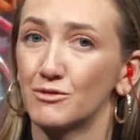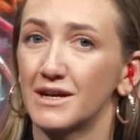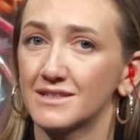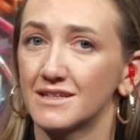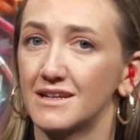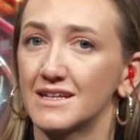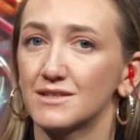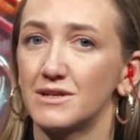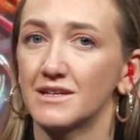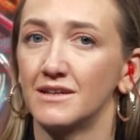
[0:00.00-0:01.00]
accident
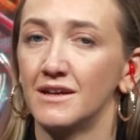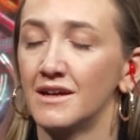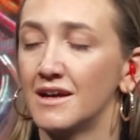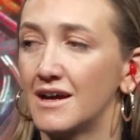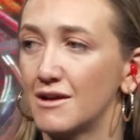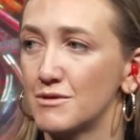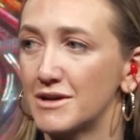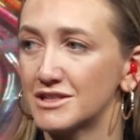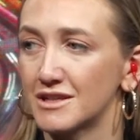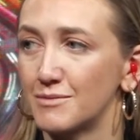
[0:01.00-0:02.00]
last week. And we
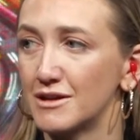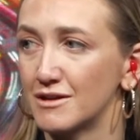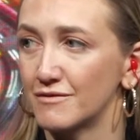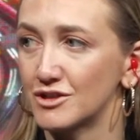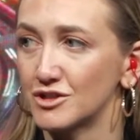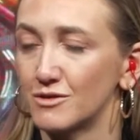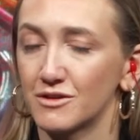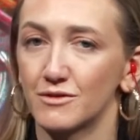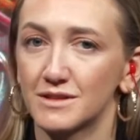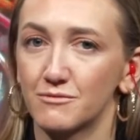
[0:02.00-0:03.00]
mentioned at the beginning of the show, our
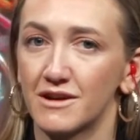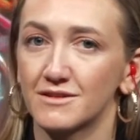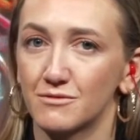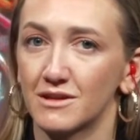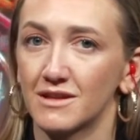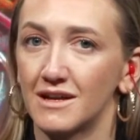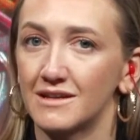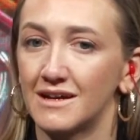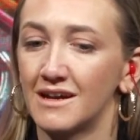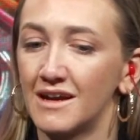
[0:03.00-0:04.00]
thoughts and prayers are with
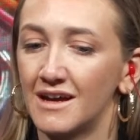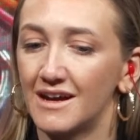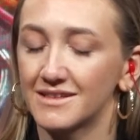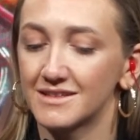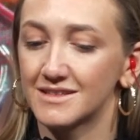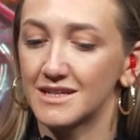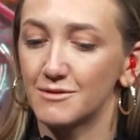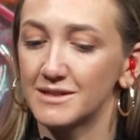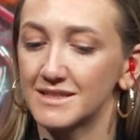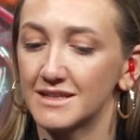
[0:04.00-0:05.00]
Kayna at this
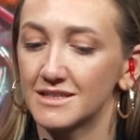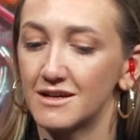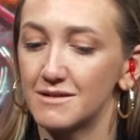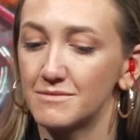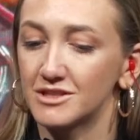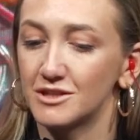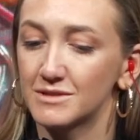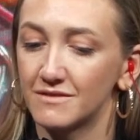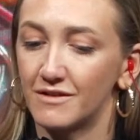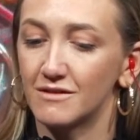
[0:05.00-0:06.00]
terribly sad time. She
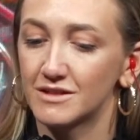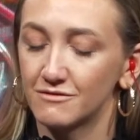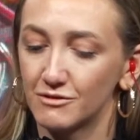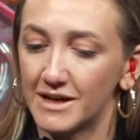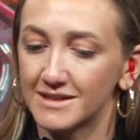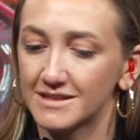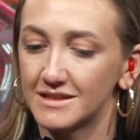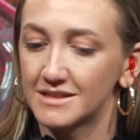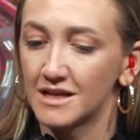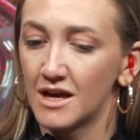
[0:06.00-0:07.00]
was involved in a road
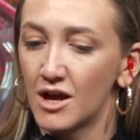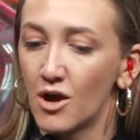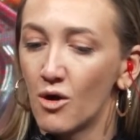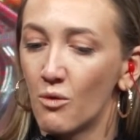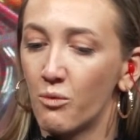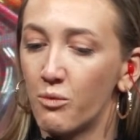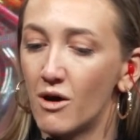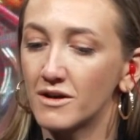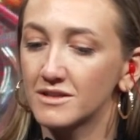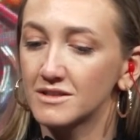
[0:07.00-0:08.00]
accident.
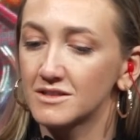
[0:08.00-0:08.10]
What